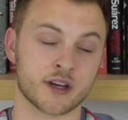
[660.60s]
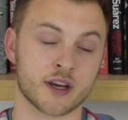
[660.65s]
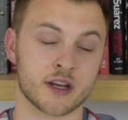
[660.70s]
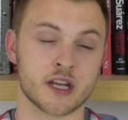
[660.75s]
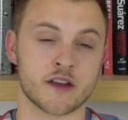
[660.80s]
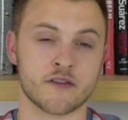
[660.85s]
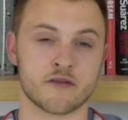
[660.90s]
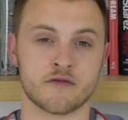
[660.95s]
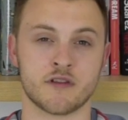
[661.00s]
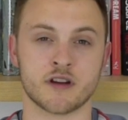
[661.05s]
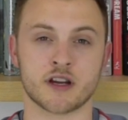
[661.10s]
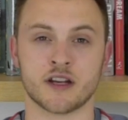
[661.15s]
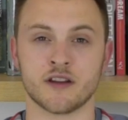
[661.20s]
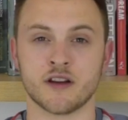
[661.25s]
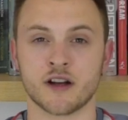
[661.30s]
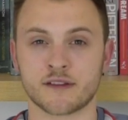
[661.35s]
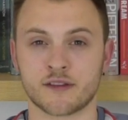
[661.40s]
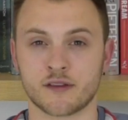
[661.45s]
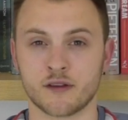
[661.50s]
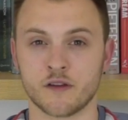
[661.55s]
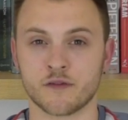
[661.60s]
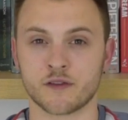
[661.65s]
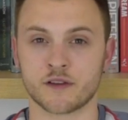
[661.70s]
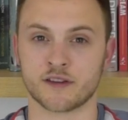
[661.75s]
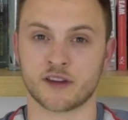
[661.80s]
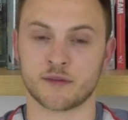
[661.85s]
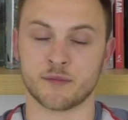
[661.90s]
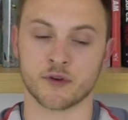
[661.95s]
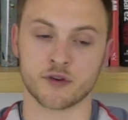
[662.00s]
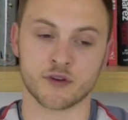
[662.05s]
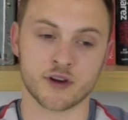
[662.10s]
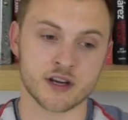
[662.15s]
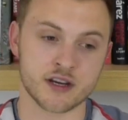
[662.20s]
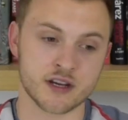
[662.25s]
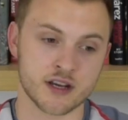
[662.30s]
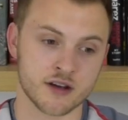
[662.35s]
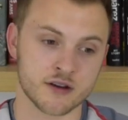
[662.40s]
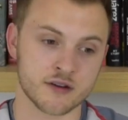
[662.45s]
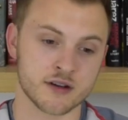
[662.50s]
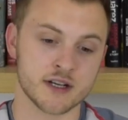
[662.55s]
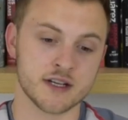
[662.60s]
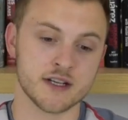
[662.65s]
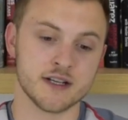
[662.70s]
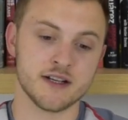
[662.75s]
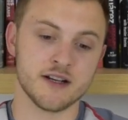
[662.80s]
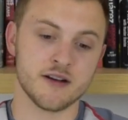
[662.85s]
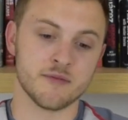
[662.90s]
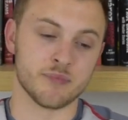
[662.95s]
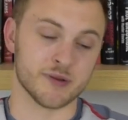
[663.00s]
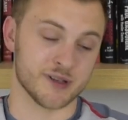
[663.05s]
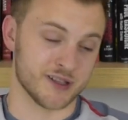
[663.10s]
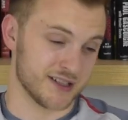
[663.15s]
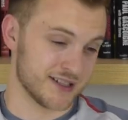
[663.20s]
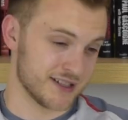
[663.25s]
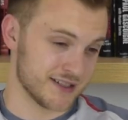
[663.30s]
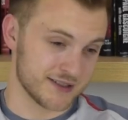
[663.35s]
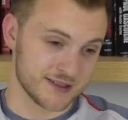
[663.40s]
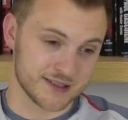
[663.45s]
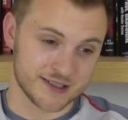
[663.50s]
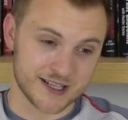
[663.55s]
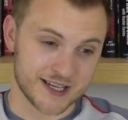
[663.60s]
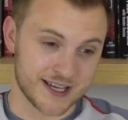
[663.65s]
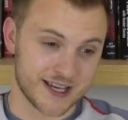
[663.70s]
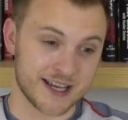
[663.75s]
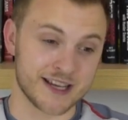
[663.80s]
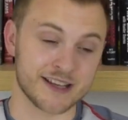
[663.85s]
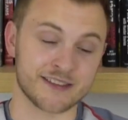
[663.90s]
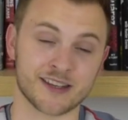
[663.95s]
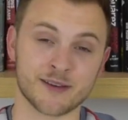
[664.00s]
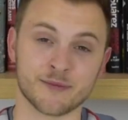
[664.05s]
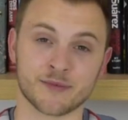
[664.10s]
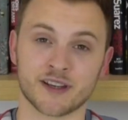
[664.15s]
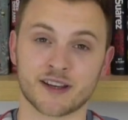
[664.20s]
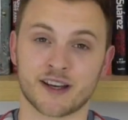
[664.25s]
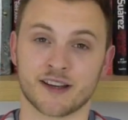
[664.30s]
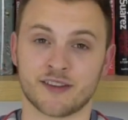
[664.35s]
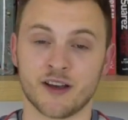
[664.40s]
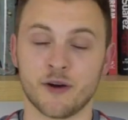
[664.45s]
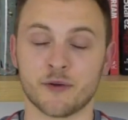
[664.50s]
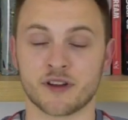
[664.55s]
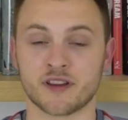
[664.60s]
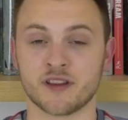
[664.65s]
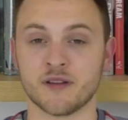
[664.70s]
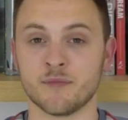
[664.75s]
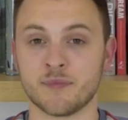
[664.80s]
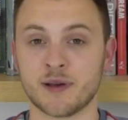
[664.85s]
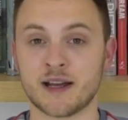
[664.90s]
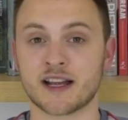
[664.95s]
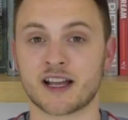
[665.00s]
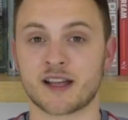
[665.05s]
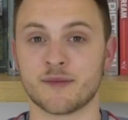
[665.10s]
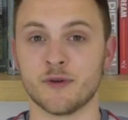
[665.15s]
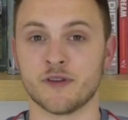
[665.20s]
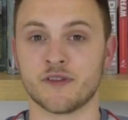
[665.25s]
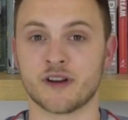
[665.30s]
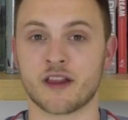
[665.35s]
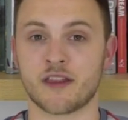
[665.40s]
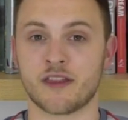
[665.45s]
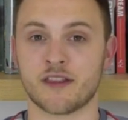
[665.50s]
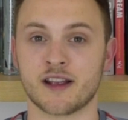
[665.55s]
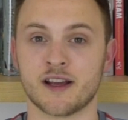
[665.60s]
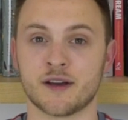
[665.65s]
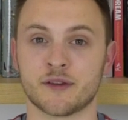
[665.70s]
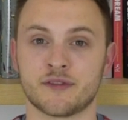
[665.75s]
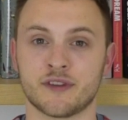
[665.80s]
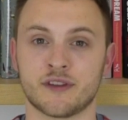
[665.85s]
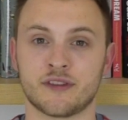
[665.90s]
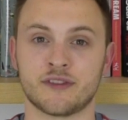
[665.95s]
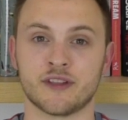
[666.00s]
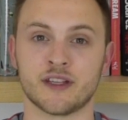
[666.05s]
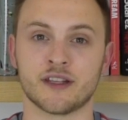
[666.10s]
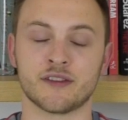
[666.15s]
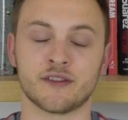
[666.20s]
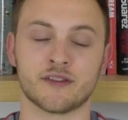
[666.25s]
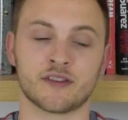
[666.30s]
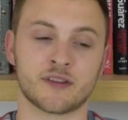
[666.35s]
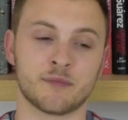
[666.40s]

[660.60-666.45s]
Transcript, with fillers: You can never write United off because it's Mourinho, but he seems like he's holding them back more than anything else this season.